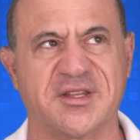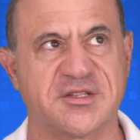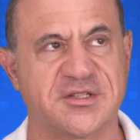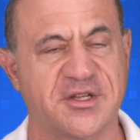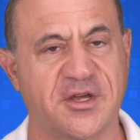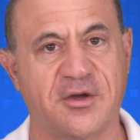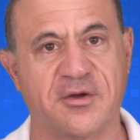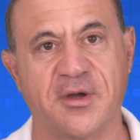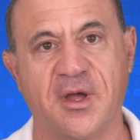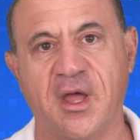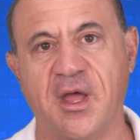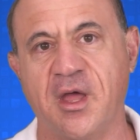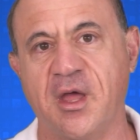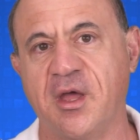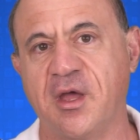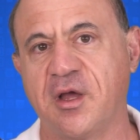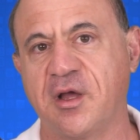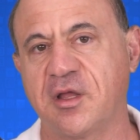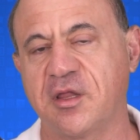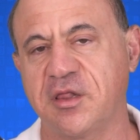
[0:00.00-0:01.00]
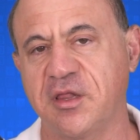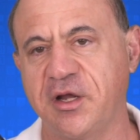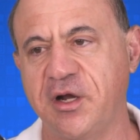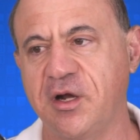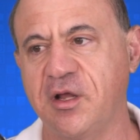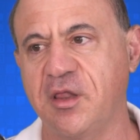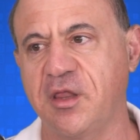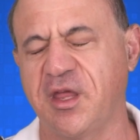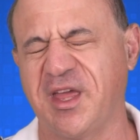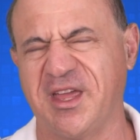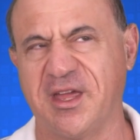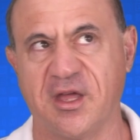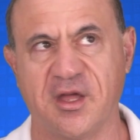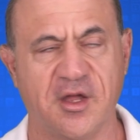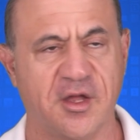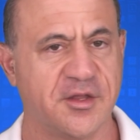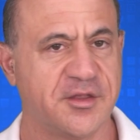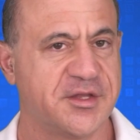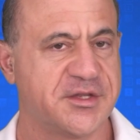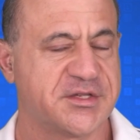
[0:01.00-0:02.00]
So clearly
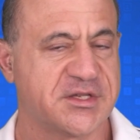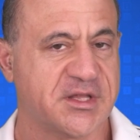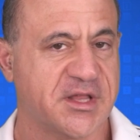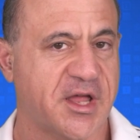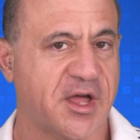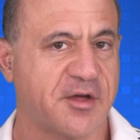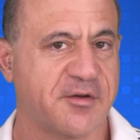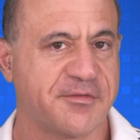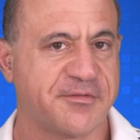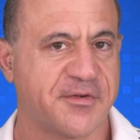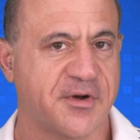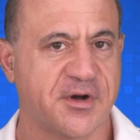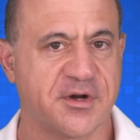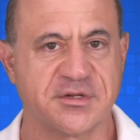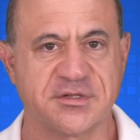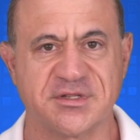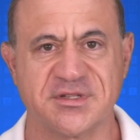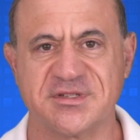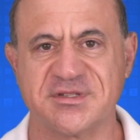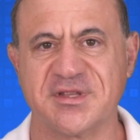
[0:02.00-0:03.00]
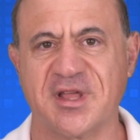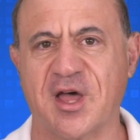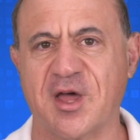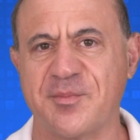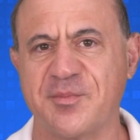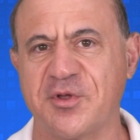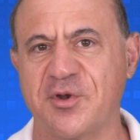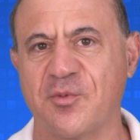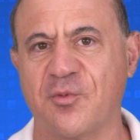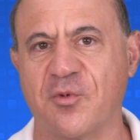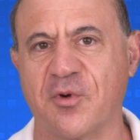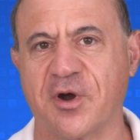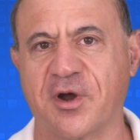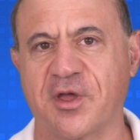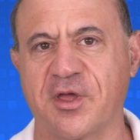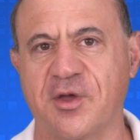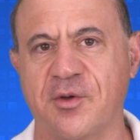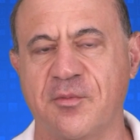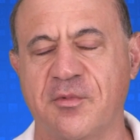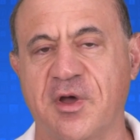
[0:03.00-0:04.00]
this cloud first has not been
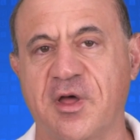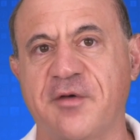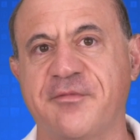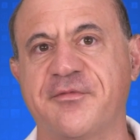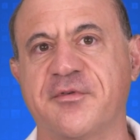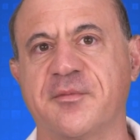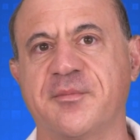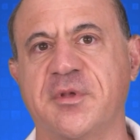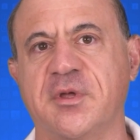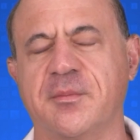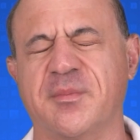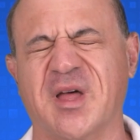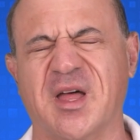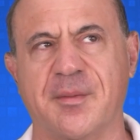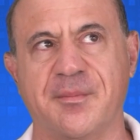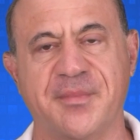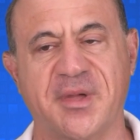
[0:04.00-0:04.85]
working well for people,